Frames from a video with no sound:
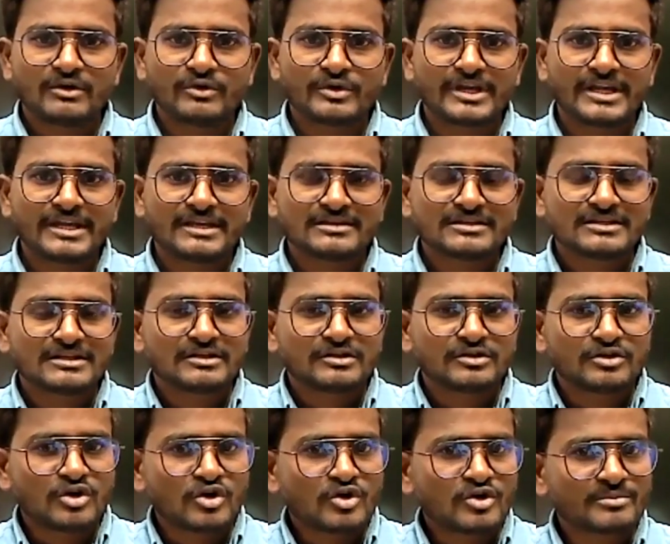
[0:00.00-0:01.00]
okay
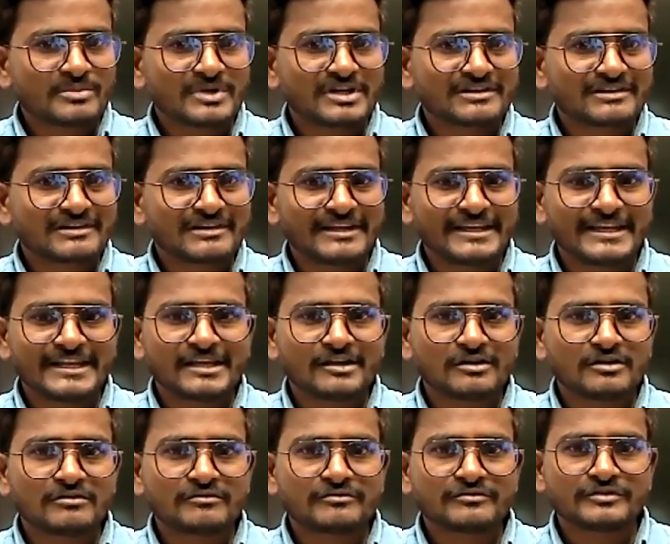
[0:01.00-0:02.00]
normal
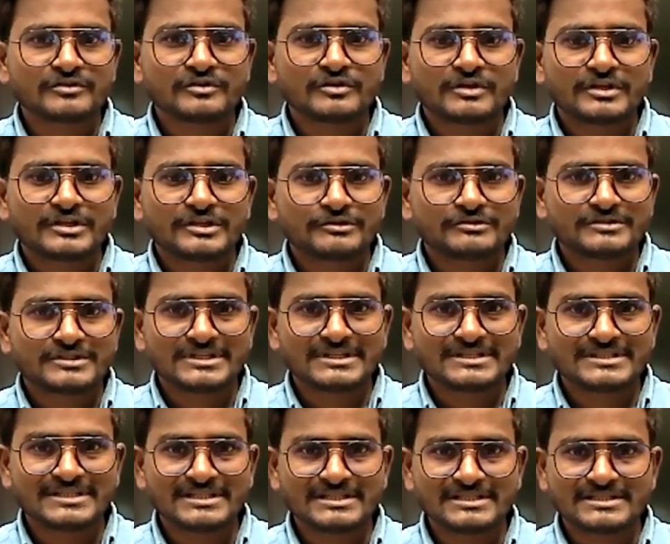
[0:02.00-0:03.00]
cleaning of
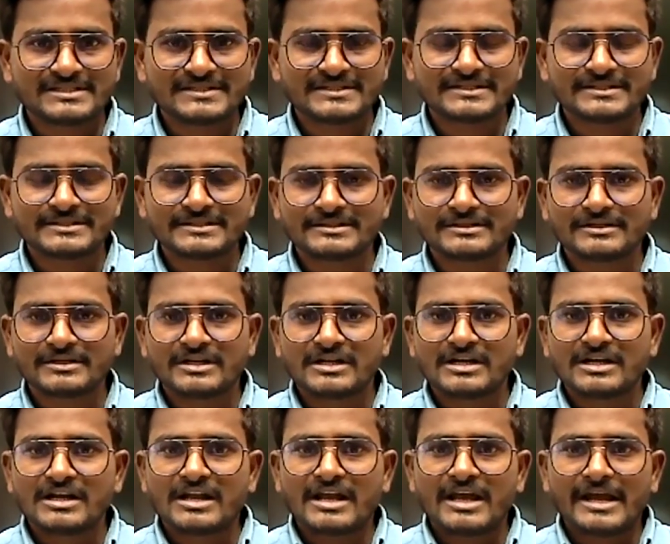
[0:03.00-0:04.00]
utensils
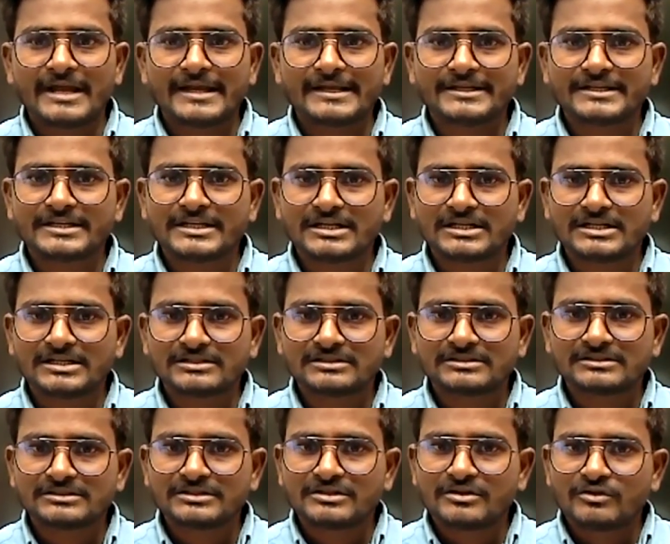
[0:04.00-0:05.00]
and uh,
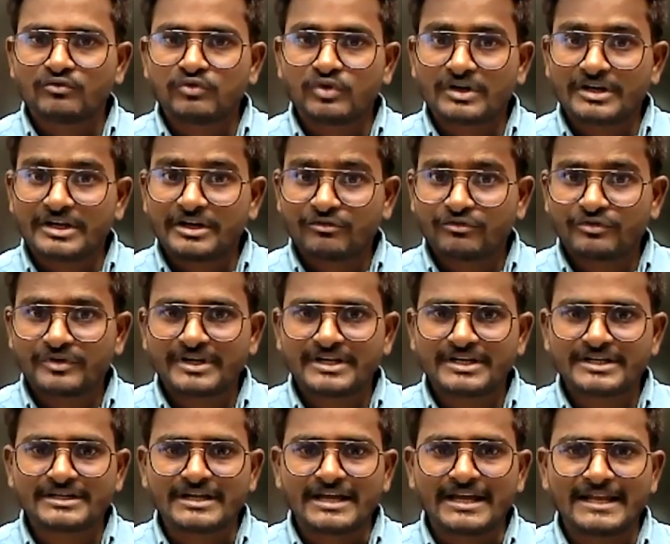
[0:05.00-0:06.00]
for
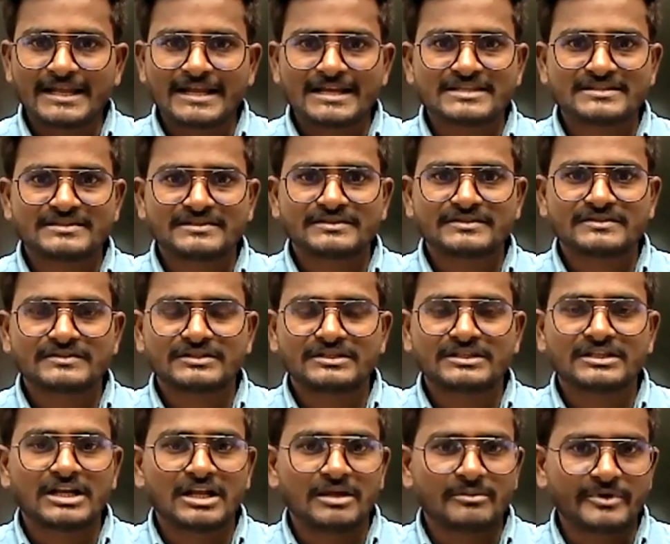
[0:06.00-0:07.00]
different analysis
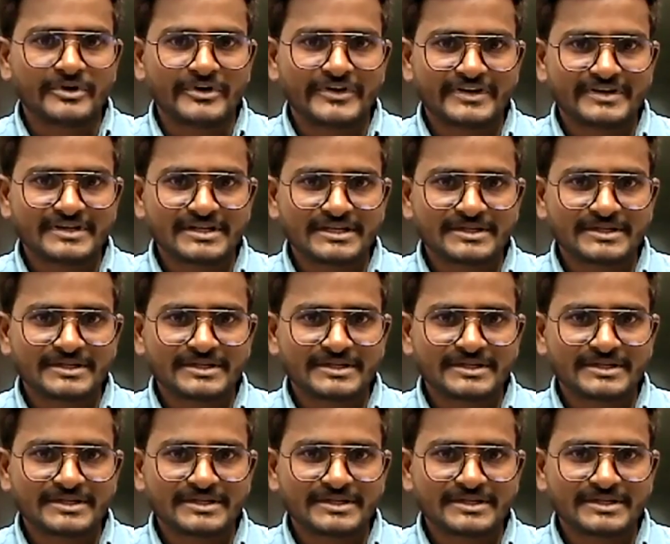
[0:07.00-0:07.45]
in the laboratory?